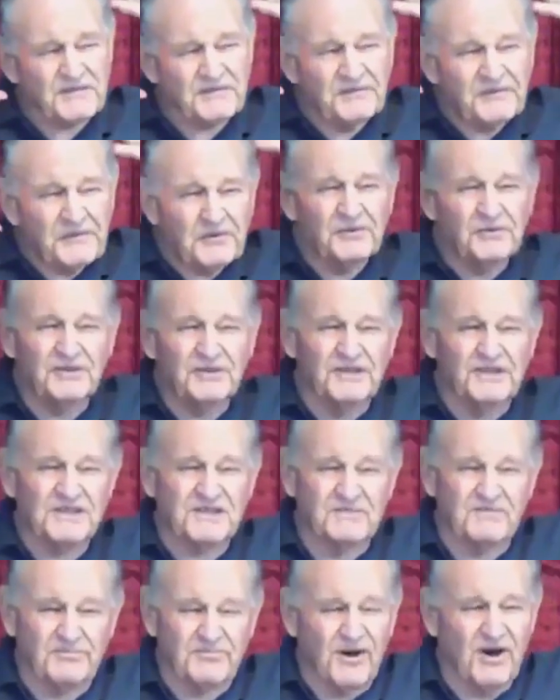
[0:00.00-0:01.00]
fullness
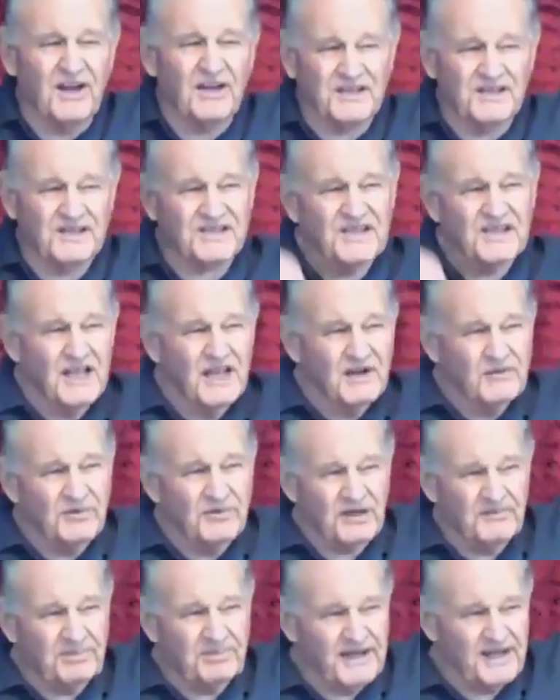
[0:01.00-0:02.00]
and brightness would
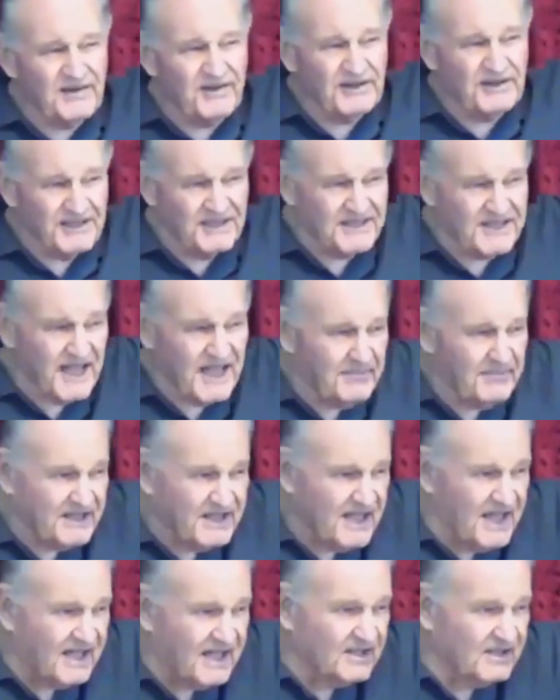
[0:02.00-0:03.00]
appear at the
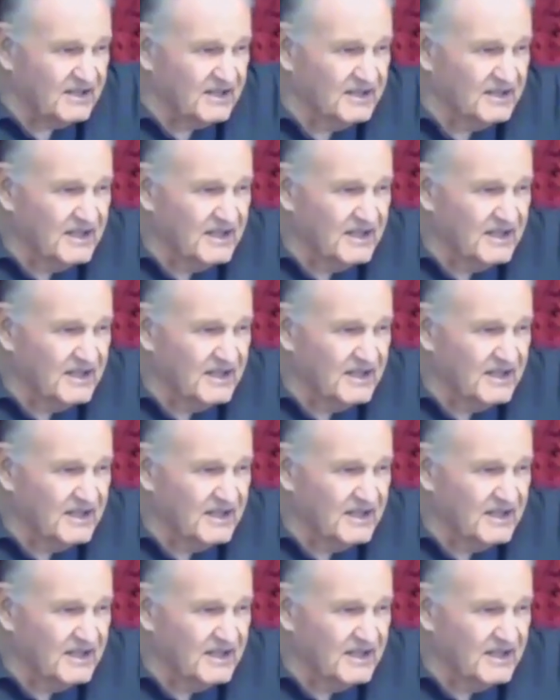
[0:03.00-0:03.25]
tabernacle,